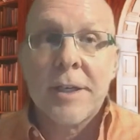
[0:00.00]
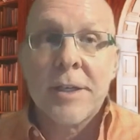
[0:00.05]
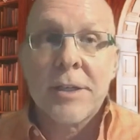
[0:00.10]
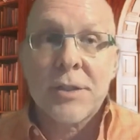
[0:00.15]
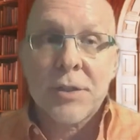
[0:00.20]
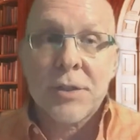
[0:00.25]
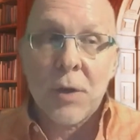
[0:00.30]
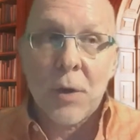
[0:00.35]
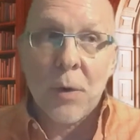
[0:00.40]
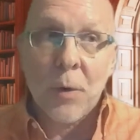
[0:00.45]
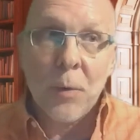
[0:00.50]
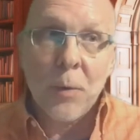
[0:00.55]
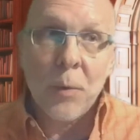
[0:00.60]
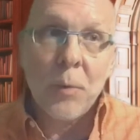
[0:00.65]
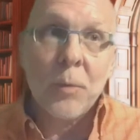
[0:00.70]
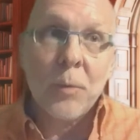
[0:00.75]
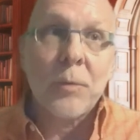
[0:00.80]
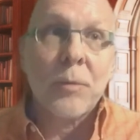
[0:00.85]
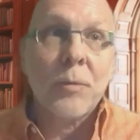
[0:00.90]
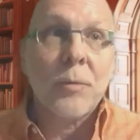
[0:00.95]

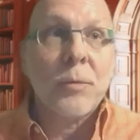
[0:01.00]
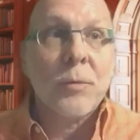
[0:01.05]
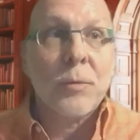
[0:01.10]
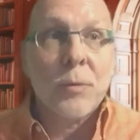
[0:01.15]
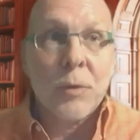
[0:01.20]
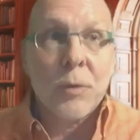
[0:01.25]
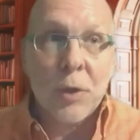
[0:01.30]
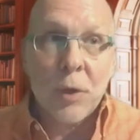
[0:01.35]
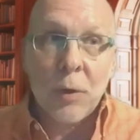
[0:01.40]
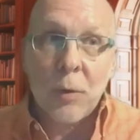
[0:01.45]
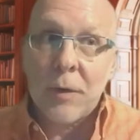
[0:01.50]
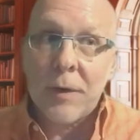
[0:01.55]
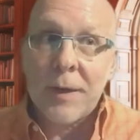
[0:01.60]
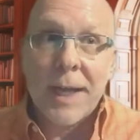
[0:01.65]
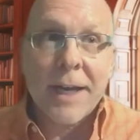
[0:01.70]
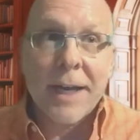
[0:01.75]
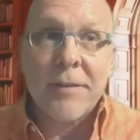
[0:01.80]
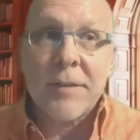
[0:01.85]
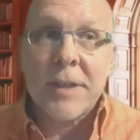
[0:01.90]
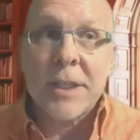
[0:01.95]
So, a
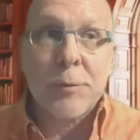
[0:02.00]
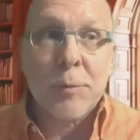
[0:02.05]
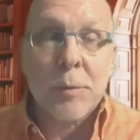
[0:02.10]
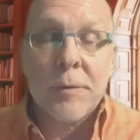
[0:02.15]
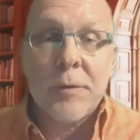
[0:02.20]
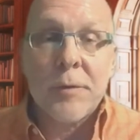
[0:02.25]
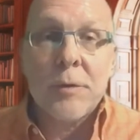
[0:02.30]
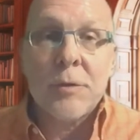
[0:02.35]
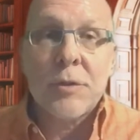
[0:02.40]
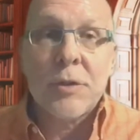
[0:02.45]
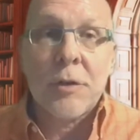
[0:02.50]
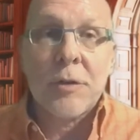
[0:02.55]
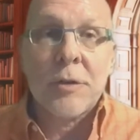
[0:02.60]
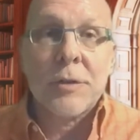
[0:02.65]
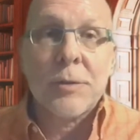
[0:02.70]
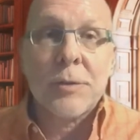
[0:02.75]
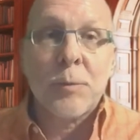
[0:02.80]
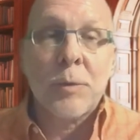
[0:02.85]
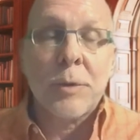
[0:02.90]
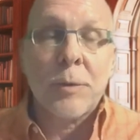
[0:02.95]
lot of these review
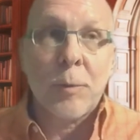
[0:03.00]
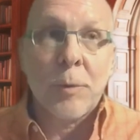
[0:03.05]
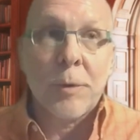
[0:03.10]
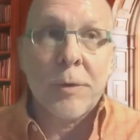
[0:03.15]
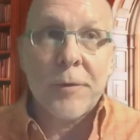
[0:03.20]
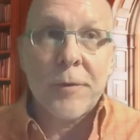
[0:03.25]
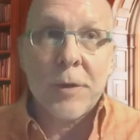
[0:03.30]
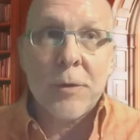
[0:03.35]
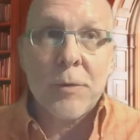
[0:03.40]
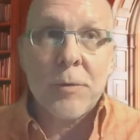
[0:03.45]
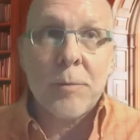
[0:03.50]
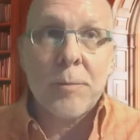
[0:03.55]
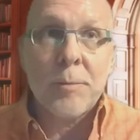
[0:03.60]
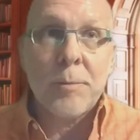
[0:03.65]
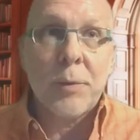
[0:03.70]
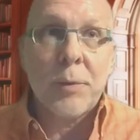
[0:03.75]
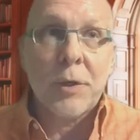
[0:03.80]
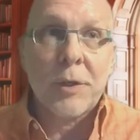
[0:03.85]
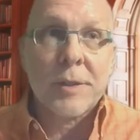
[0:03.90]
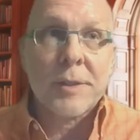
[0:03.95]
journals will review
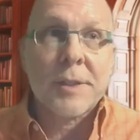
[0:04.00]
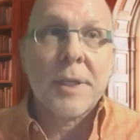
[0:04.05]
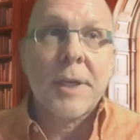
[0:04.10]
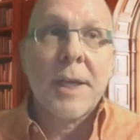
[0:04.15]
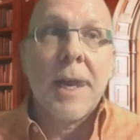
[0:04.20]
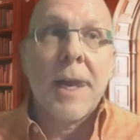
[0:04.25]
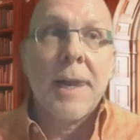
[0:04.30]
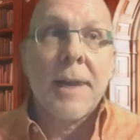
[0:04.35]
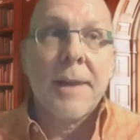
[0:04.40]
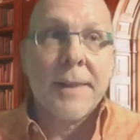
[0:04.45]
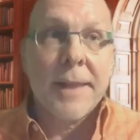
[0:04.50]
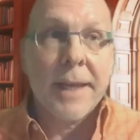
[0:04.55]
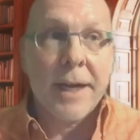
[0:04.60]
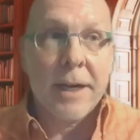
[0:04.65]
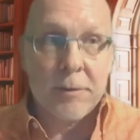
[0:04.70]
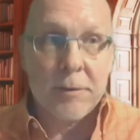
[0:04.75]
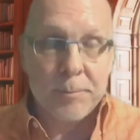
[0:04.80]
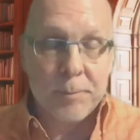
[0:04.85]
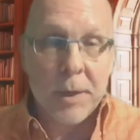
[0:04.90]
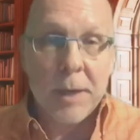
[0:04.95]
books that
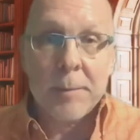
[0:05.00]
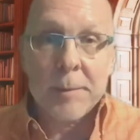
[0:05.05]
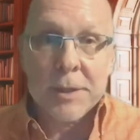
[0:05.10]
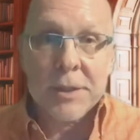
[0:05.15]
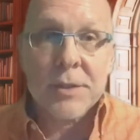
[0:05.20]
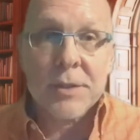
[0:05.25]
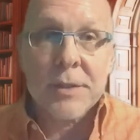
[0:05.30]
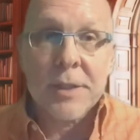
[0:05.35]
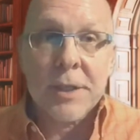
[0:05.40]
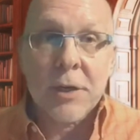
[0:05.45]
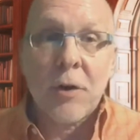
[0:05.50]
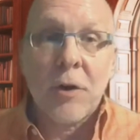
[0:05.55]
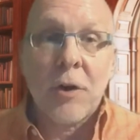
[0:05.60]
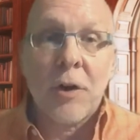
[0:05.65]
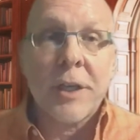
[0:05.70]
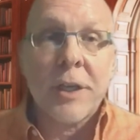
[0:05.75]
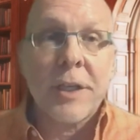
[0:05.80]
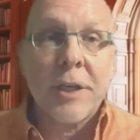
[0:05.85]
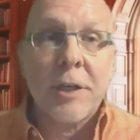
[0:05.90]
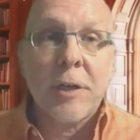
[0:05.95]
are published the
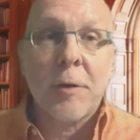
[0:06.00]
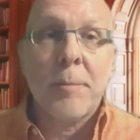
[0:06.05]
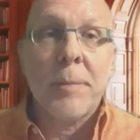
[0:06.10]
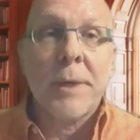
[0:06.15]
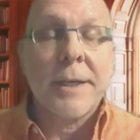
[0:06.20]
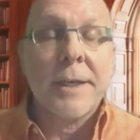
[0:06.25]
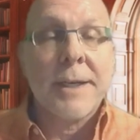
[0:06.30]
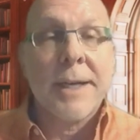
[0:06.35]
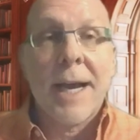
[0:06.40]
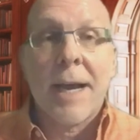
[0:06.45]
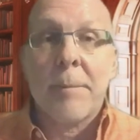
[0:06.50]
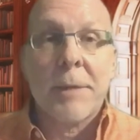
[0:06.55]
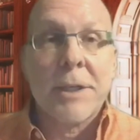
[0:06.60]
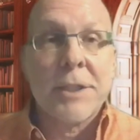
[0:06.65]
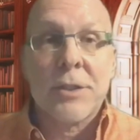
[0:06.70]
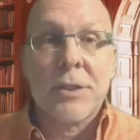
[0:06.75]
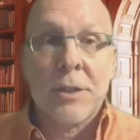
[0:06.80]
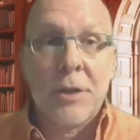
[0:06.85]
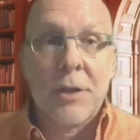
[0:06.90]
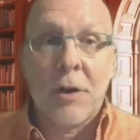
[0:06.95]
current year, but not
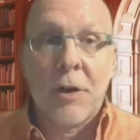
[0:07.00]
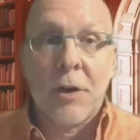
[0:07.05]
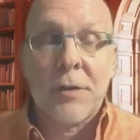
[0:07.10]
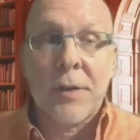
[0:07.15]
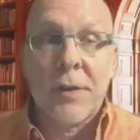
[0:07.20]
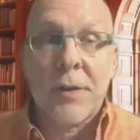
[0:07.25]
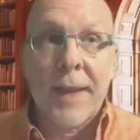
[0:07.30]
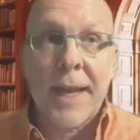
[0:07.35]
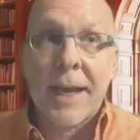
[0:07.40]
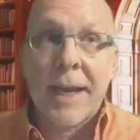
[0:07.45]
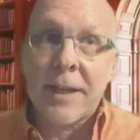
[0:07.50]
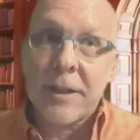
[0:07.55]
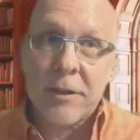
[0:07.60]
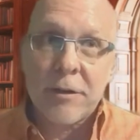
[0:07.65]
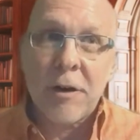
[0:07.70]
much longer than that.